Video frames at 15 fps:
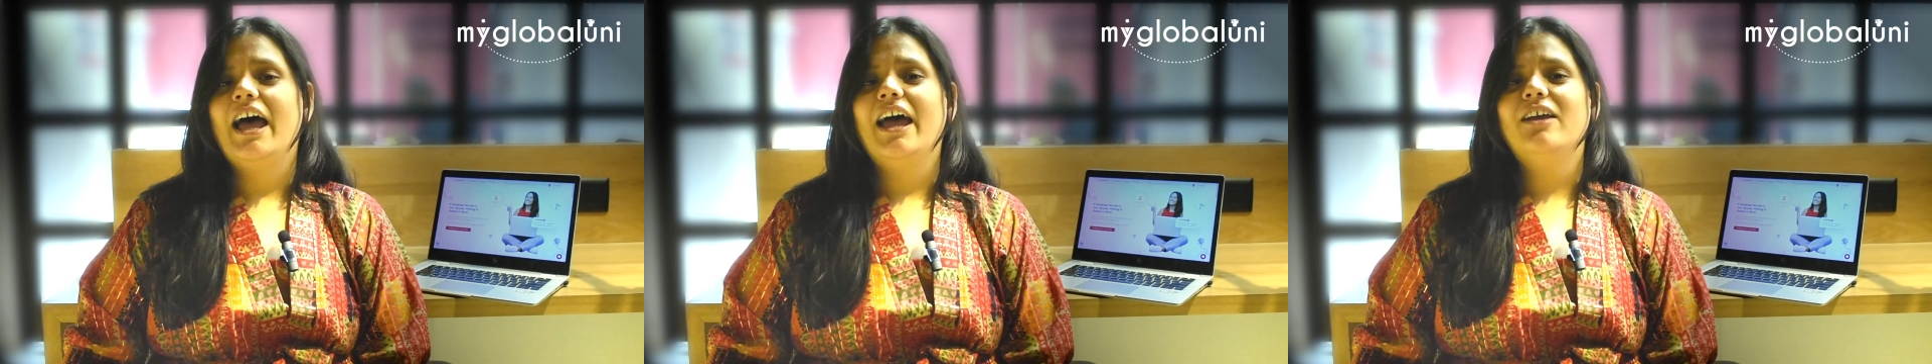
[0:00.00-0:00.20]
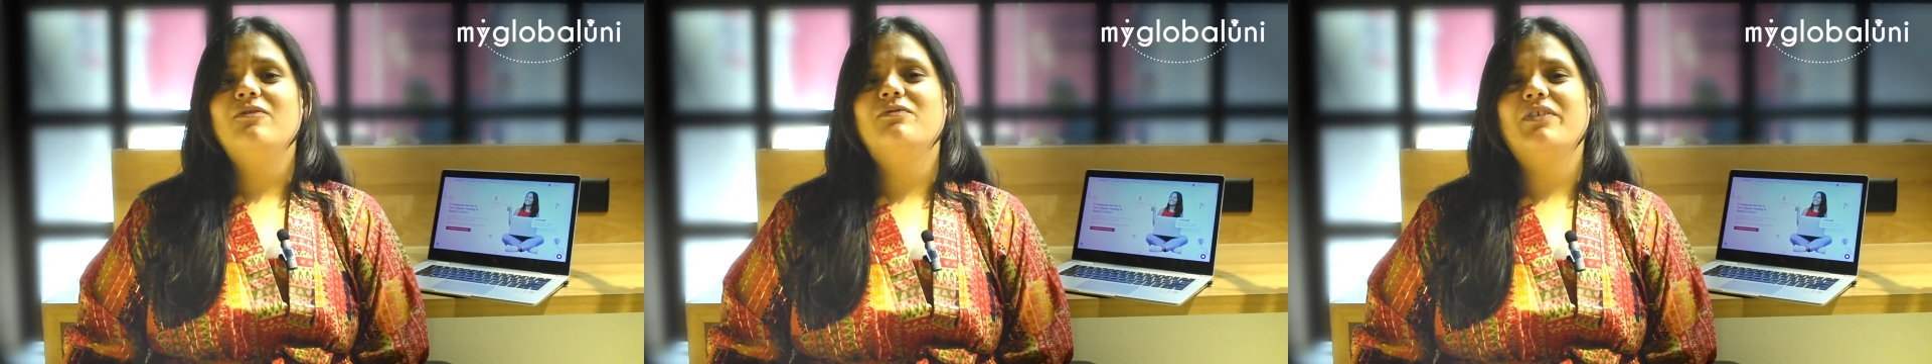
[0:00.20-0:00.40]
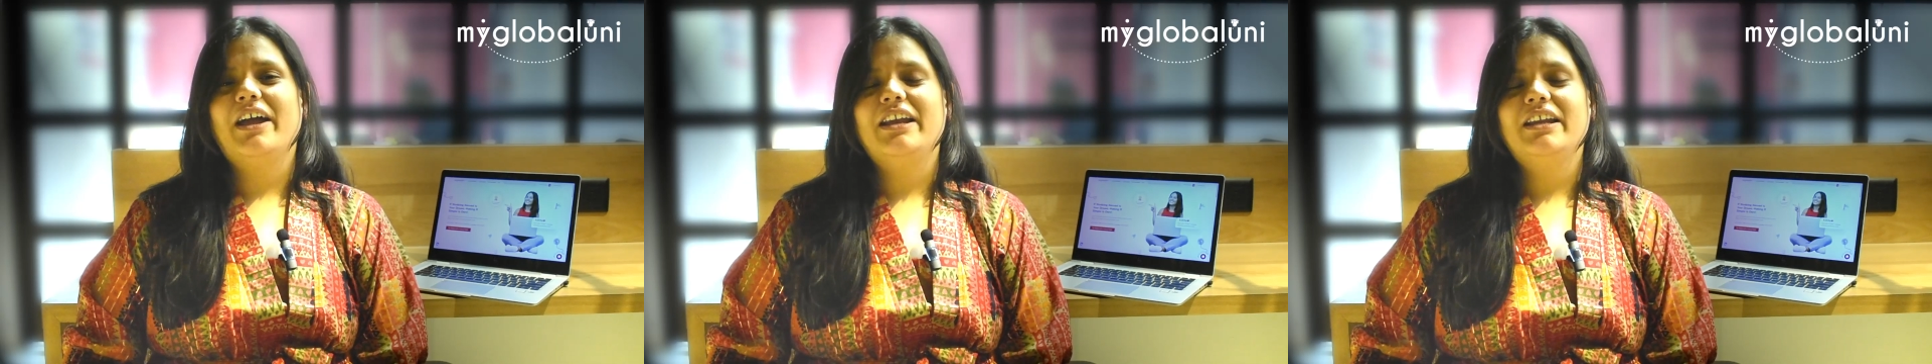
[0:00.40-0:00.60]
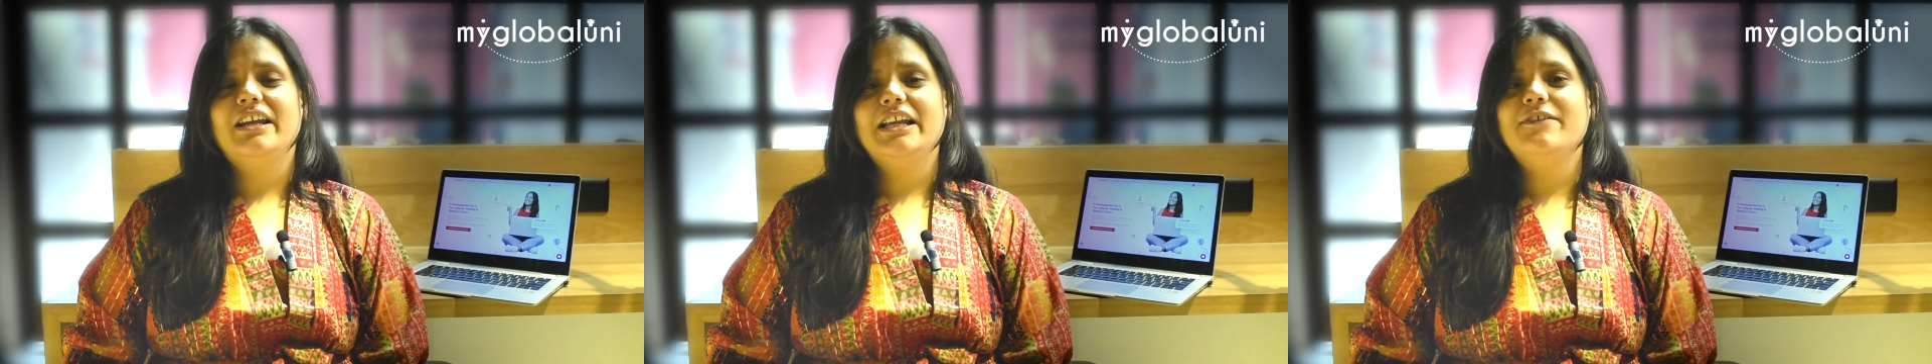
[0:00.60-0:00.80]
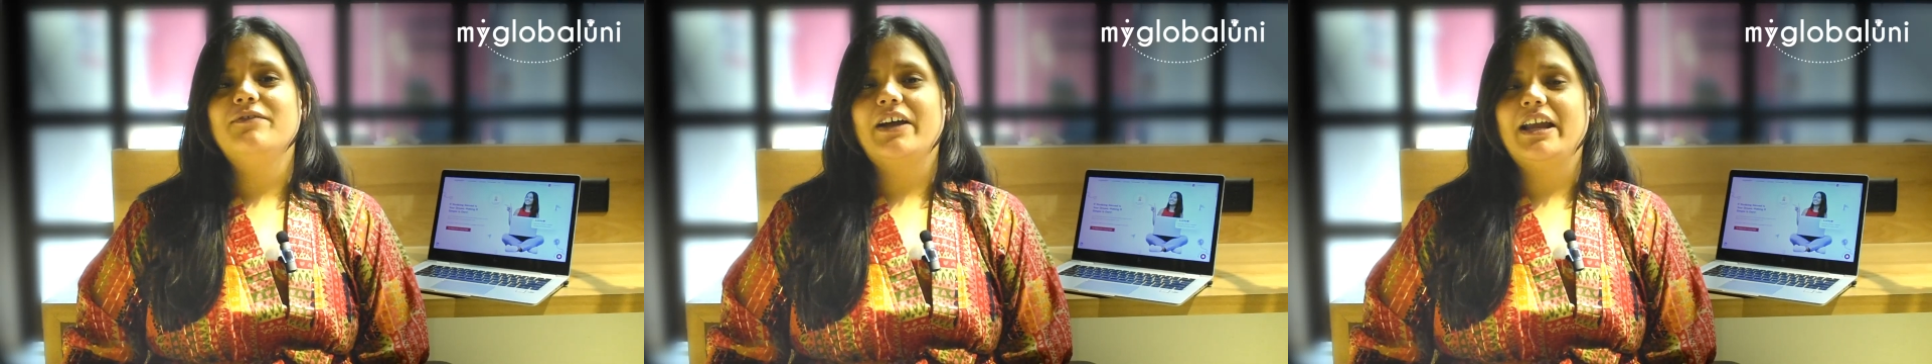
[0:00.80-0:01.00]
and
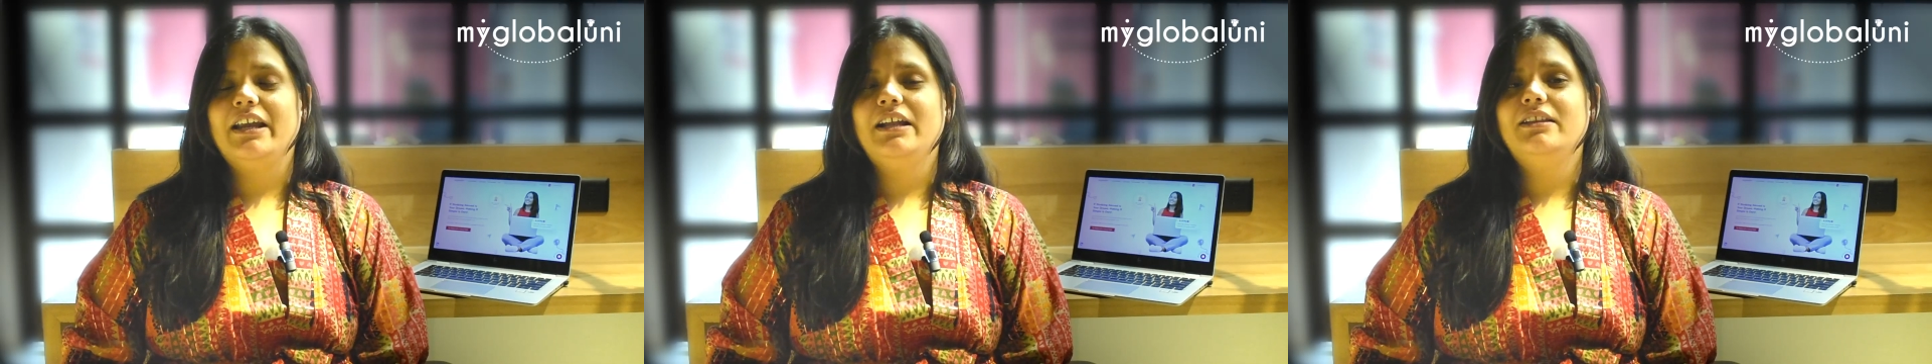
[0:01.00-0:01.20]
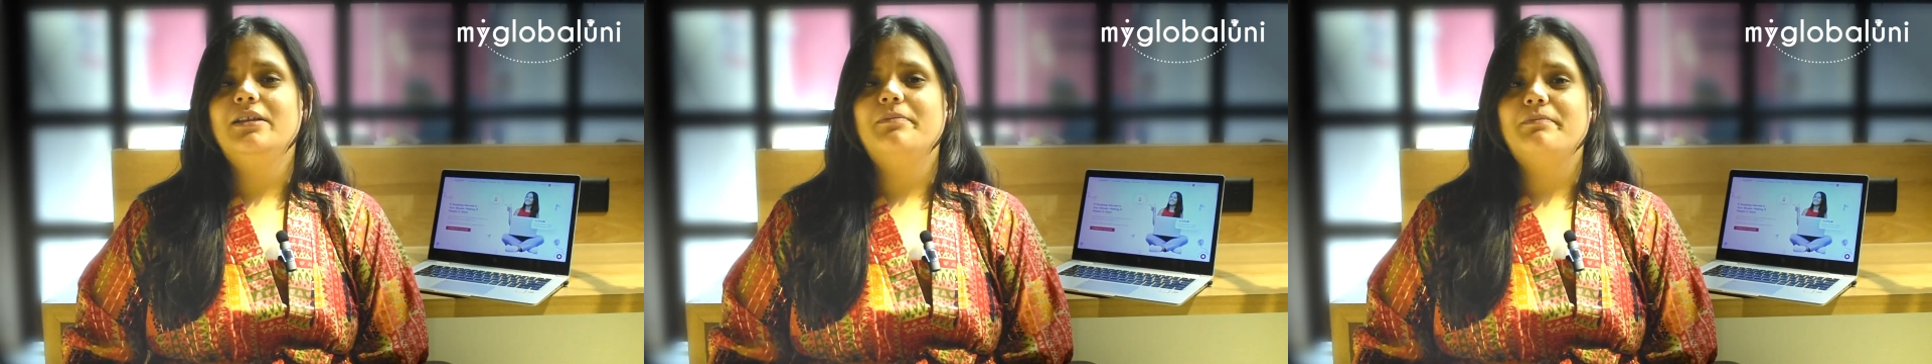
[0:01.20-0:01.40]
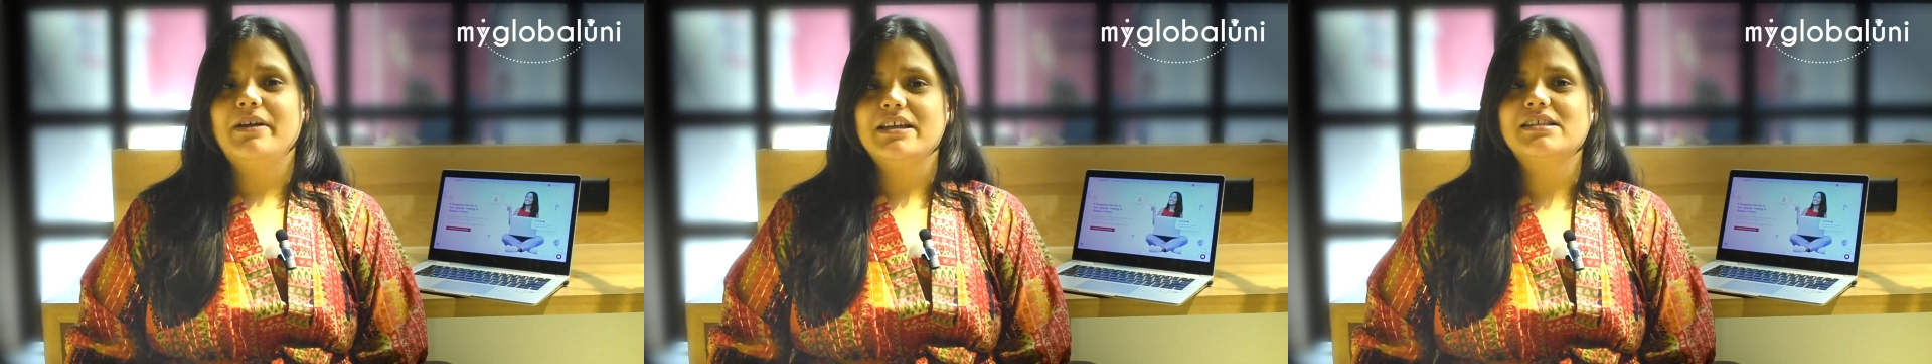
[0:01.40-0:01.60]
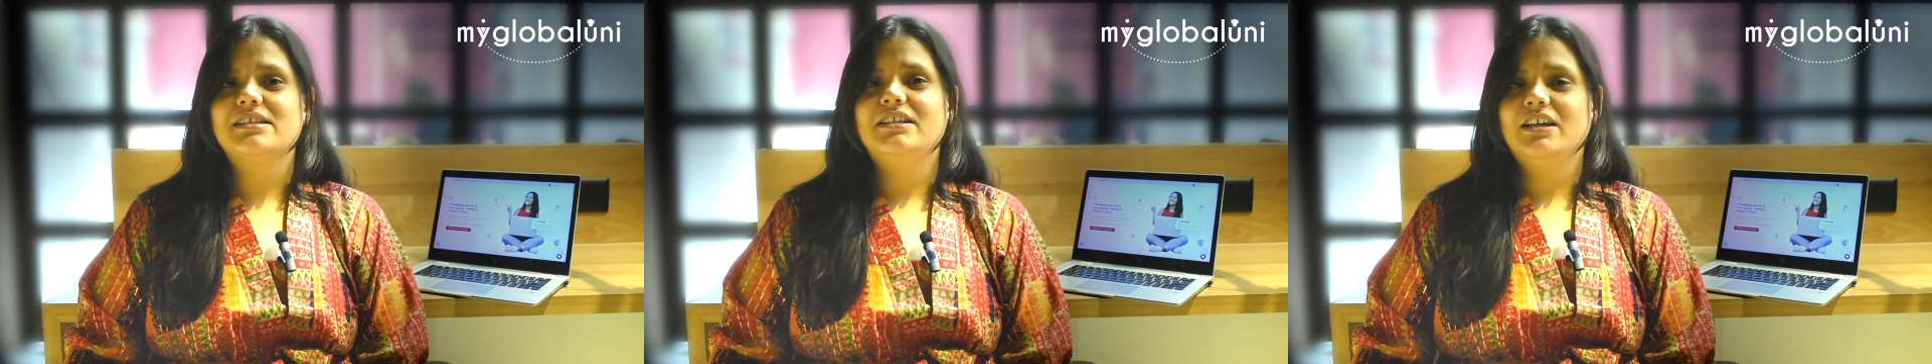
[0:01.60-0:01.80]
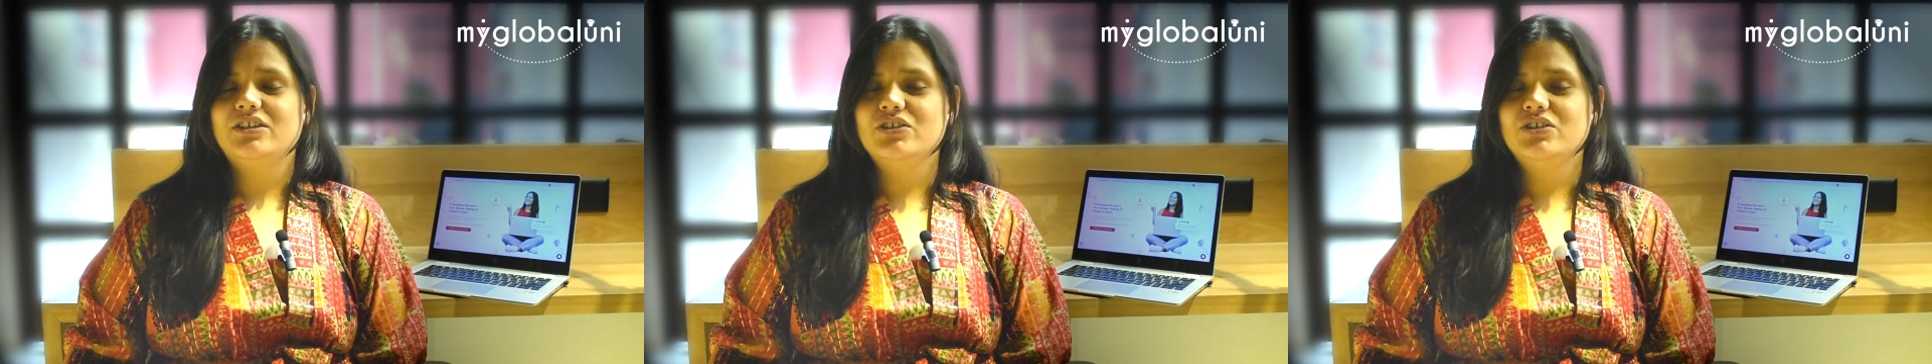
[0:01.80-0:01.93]
finally finding the best